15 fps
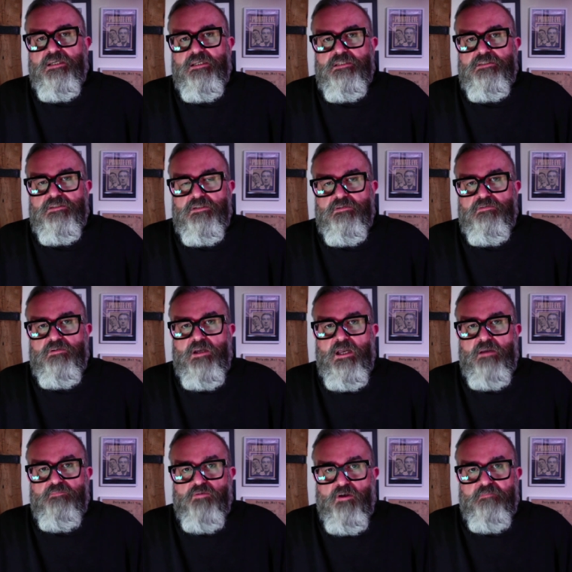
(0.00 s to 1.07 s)
into
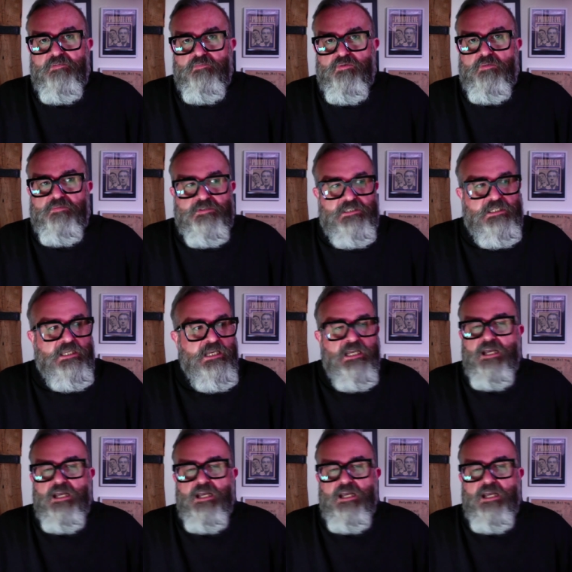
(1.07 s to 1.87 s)
private property,